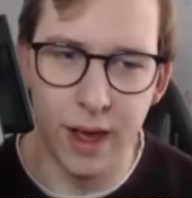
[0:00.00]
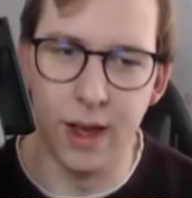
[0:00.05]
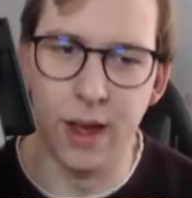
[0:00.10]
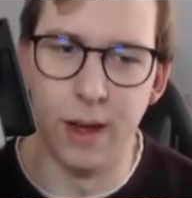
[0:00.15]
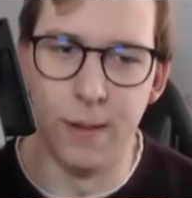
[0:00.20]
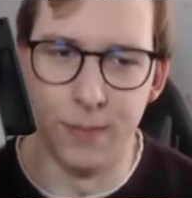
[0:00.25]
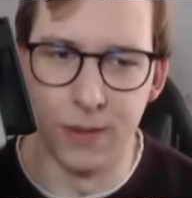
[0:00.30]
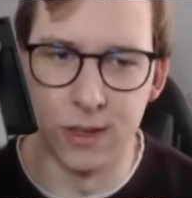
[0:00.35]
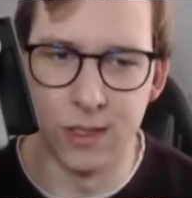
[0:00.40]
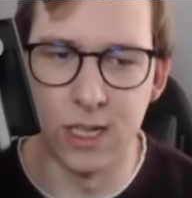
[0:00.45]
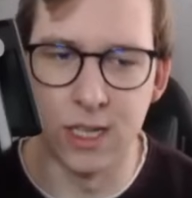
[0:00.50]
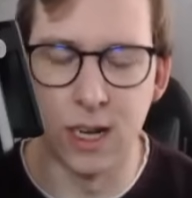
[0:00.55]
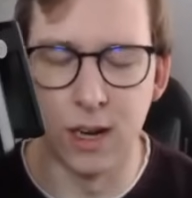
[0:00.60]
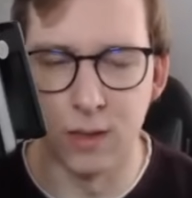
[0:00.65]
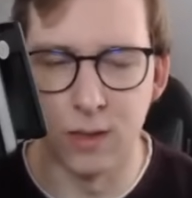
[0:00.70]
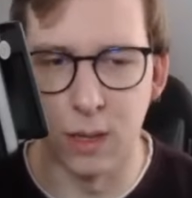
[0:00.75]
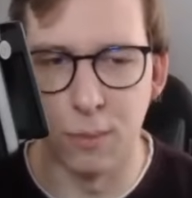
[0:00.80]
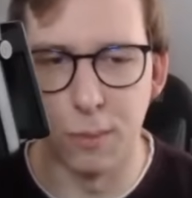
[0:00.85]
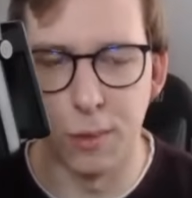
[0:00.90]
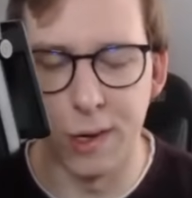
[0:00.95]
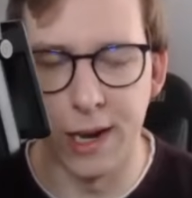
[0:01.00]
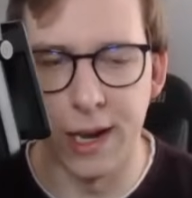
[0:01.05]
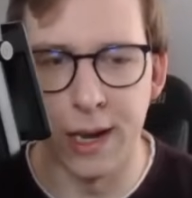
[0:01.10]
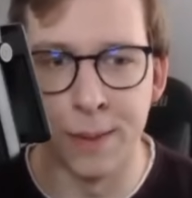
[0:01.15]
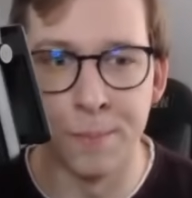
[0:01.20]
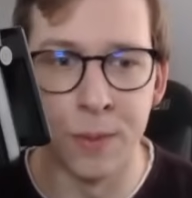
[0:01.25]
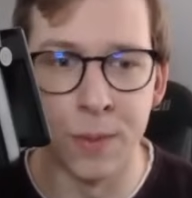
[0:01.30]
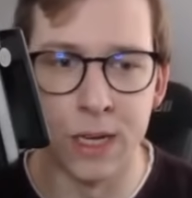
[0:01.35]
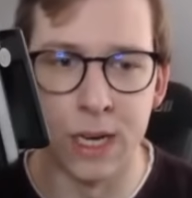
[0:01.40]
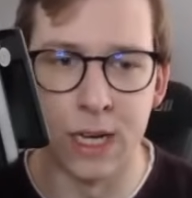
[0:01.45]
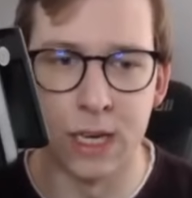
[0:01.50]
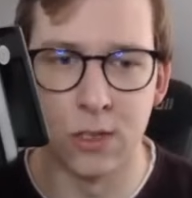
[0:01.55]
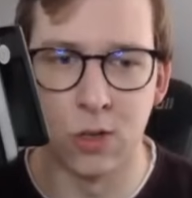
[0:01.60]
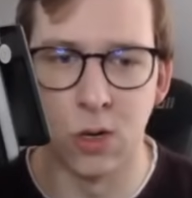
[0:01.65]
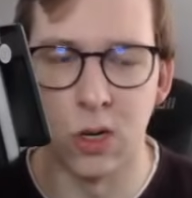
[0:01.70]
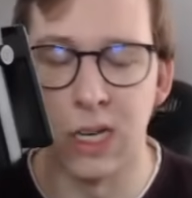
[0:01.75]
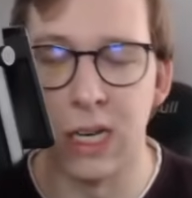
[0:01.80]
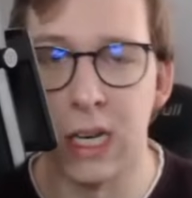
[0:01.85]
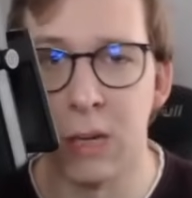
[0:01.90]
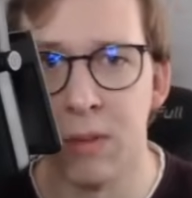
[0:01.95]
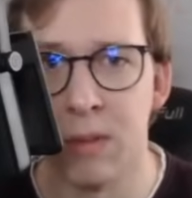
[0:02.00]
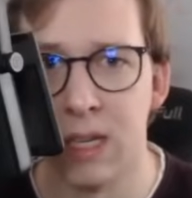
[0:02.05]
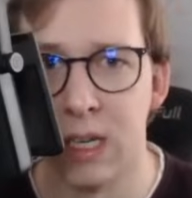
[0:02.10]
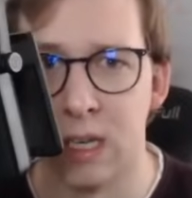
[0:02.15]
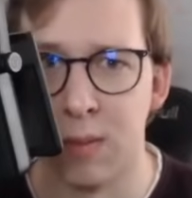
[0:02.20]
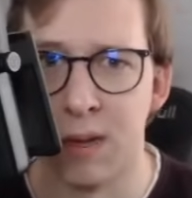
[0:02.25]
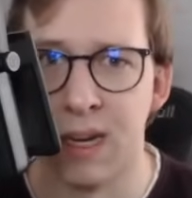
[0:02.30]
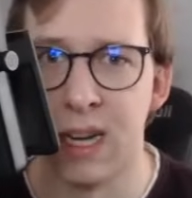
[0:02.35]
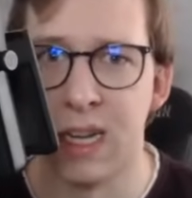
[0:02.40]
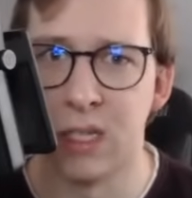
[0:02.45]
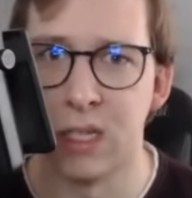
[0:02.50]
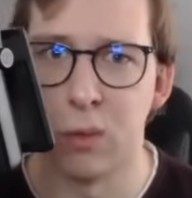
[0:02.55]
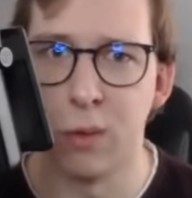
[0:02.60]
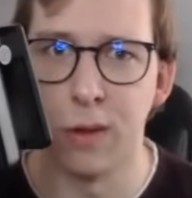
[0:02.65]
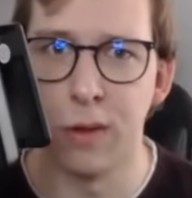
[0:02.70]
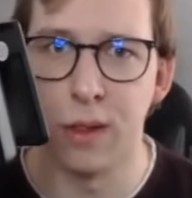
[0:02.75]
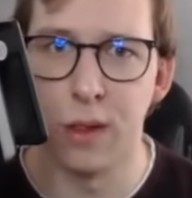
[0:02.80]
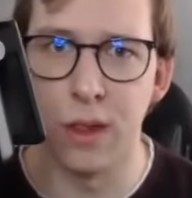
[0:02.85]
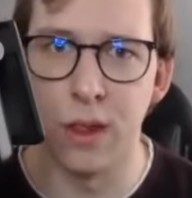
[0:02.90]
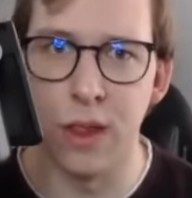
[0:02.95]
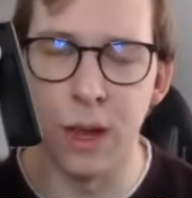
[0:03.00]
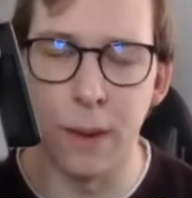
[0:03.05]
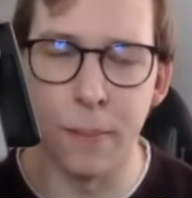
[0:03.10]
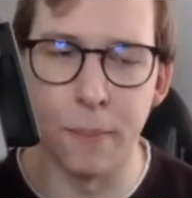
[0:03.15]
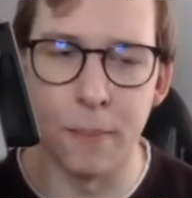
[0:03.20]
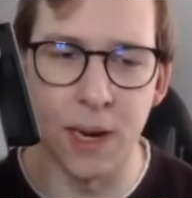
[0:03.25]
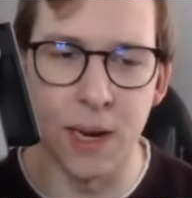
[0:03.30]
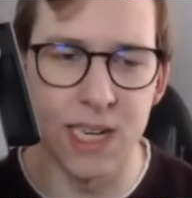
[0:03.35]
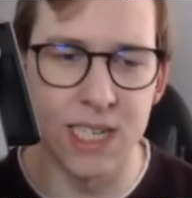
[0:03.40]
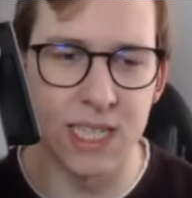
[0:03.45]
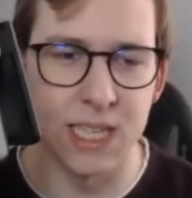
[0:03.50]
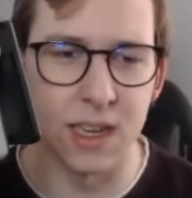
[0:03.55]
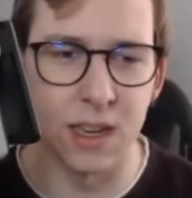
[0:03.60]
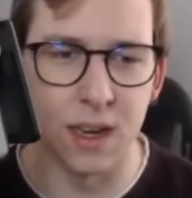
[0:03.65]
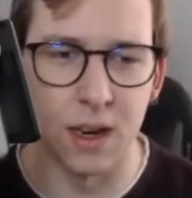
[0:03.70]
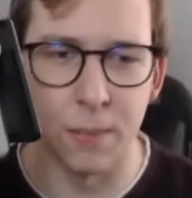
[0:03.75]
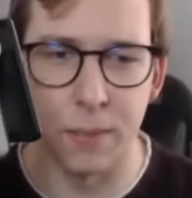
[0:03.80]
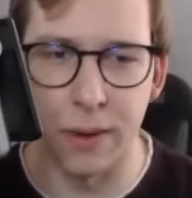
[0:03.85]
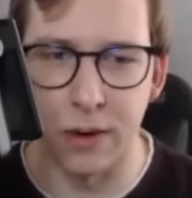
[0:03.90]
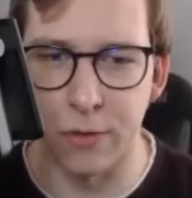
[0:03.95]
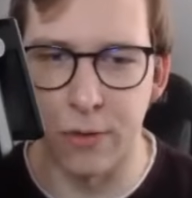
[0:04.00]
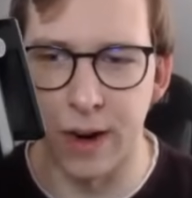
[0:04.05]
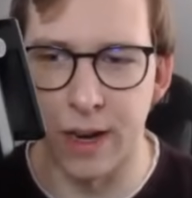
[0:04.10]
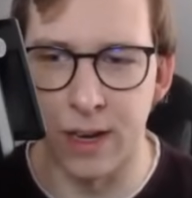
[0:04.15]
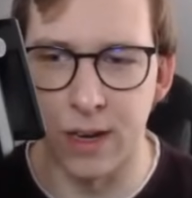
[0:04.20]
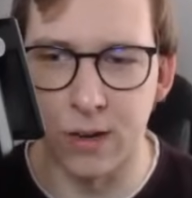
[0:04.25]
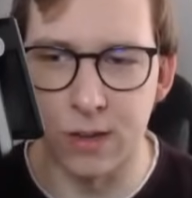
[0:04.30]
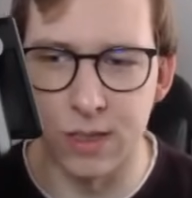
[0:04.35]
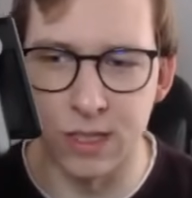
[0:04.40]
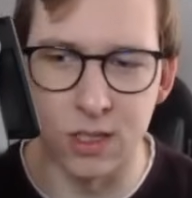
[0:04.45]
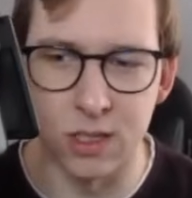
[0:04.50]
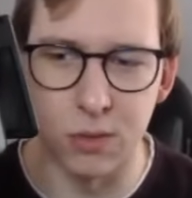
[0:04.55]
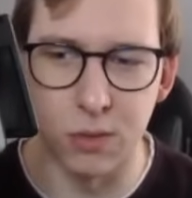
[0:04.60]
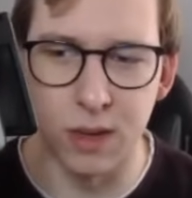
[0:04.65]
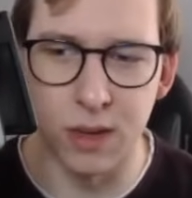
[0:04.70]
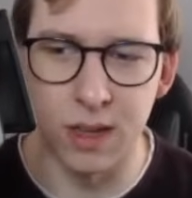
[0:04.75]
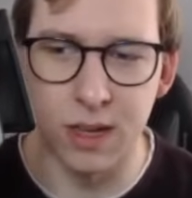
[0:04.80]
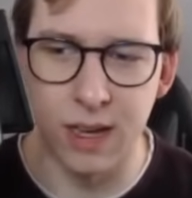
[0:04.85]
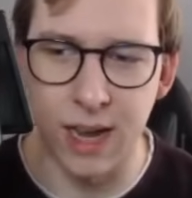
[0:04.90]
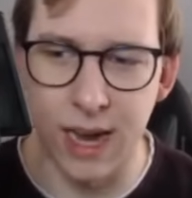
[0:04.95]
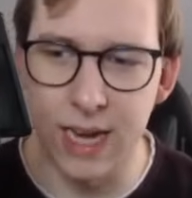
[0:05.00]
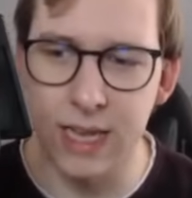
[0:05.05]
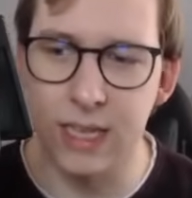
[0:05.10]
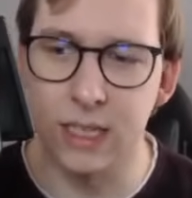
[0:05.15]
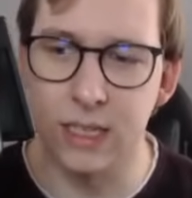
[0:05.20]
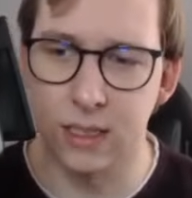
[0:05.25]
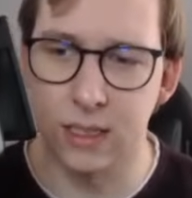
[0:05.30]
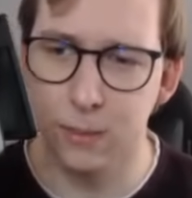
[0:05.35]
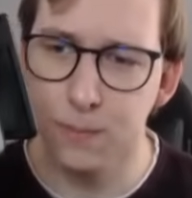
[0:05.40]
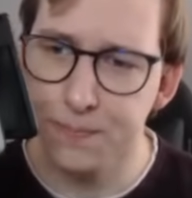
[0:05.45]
You still have some play in like certain limited matters with the Blaziken, but right now it's not really the case.